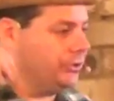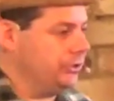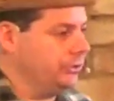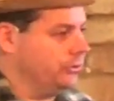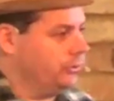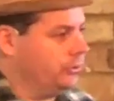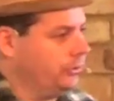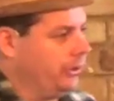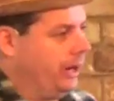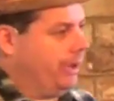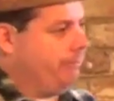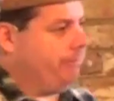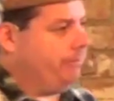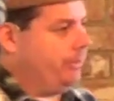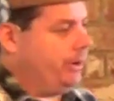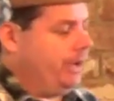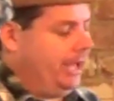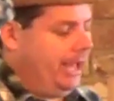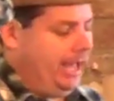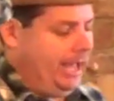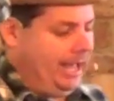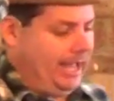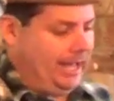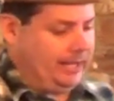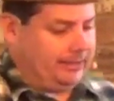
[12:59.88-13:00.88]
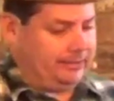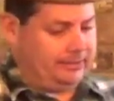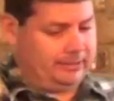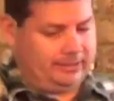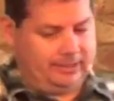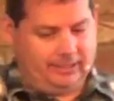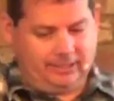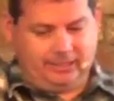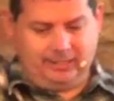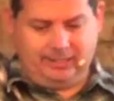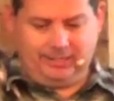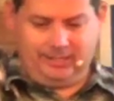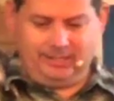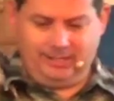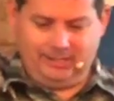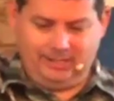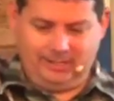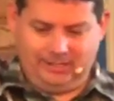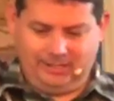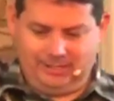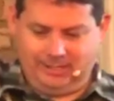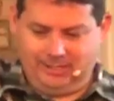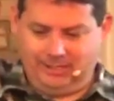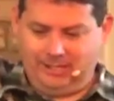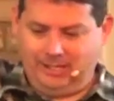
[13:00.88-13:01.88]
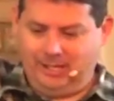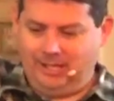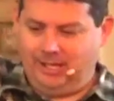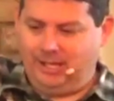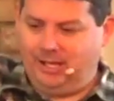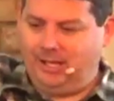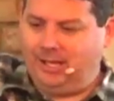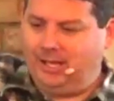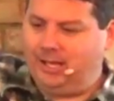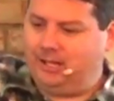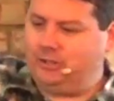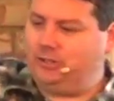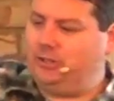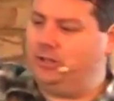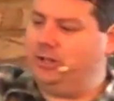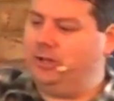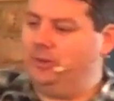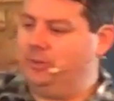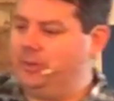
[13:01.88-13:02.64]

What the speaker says: and grabbed my hat. And you know